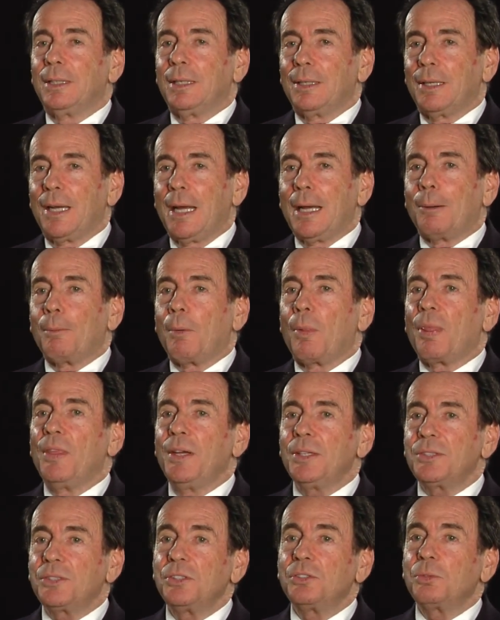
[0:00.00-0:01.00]
Now,
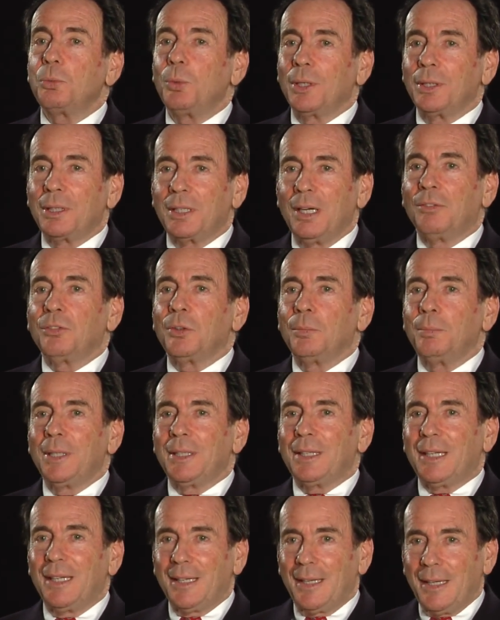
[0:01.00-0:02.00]
this is where
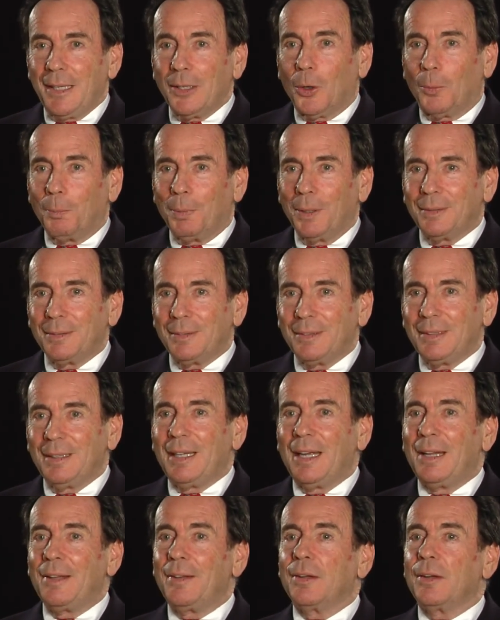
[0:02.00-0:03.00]
government can help,
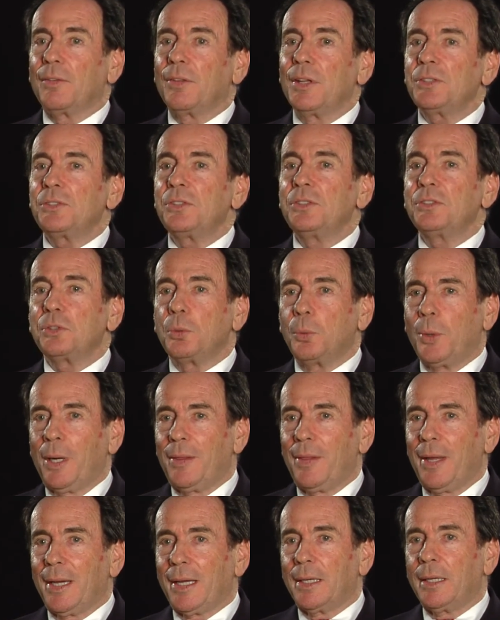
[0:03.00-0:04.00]
and this is the way
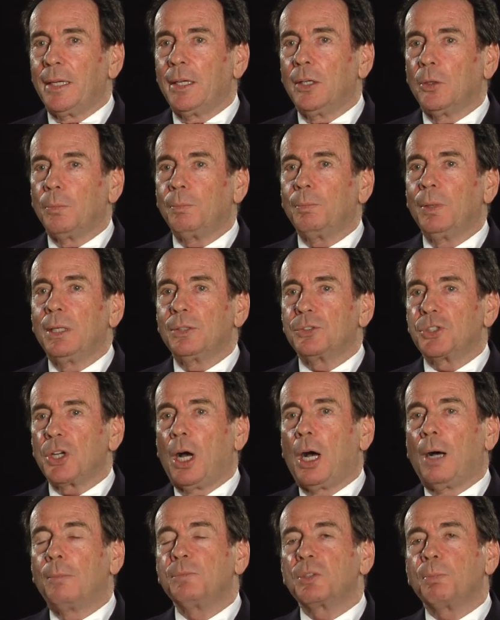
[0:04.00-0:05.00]
they can help
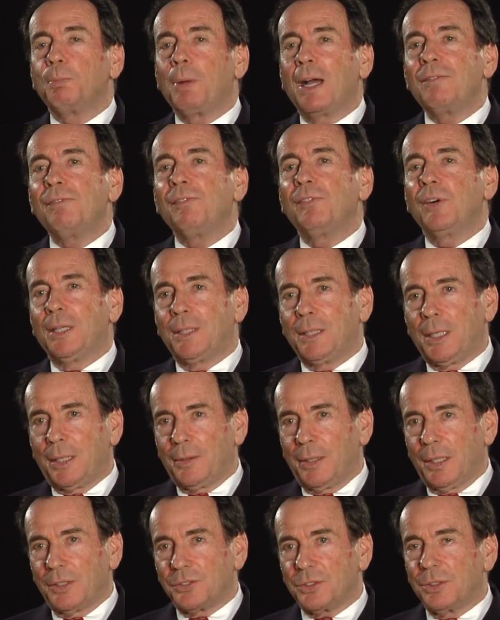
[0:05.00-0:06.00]
jobs, by
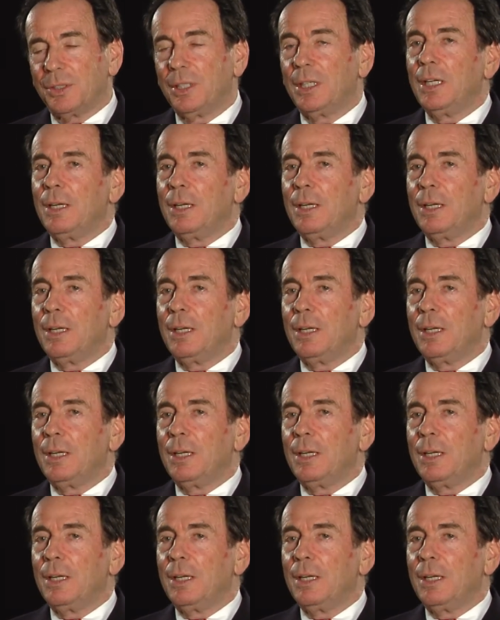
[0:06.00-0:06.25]
funding this.